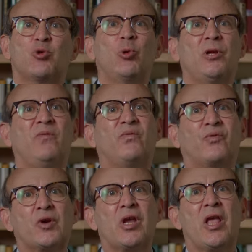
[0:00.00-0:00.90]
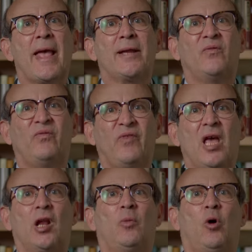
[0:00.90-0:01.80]
truly free and
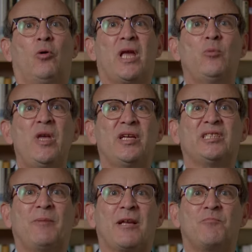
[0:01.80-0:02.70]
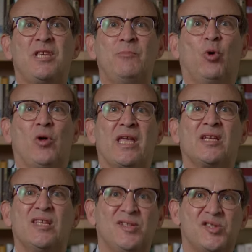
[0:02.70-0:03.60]
available can we expect people and
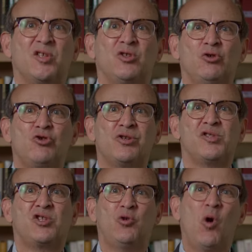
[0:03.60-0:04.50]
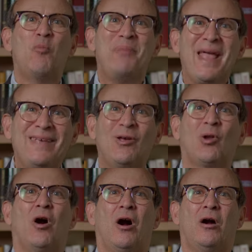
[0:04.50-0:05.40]
institutions to obey the
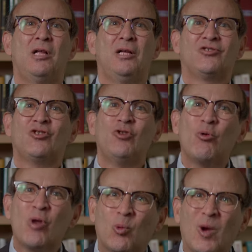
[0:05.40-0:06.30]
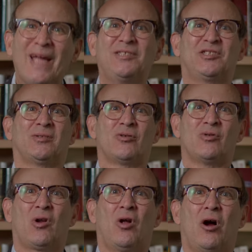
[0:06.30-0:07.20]
law, to know their rights under
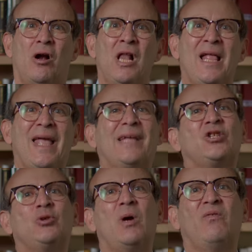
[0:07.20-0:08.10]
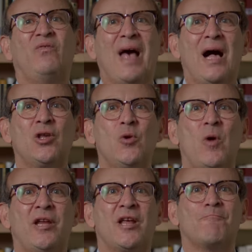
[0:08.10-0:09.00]
the law, and to
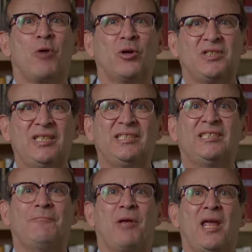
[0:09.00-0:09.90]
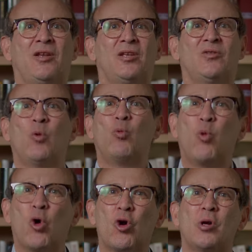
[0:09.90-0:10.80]
evaluate and participate in the
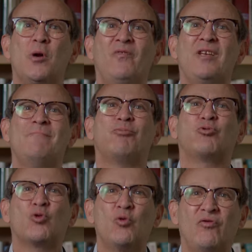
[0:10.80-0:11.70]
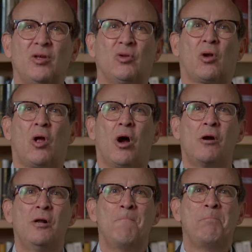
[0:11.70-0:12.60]
work of improving the
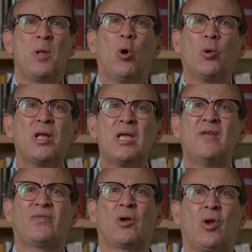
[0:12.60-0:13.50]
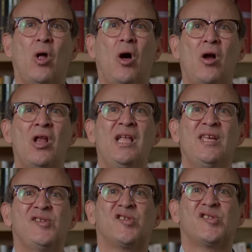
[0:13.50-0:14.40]
law. Only if the law
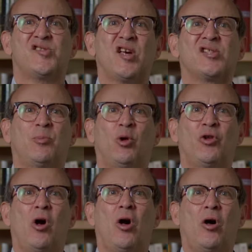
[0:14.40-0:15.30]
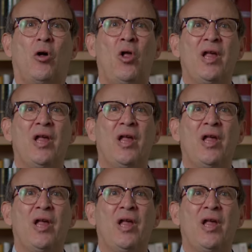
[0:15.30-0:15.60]
is accessible to all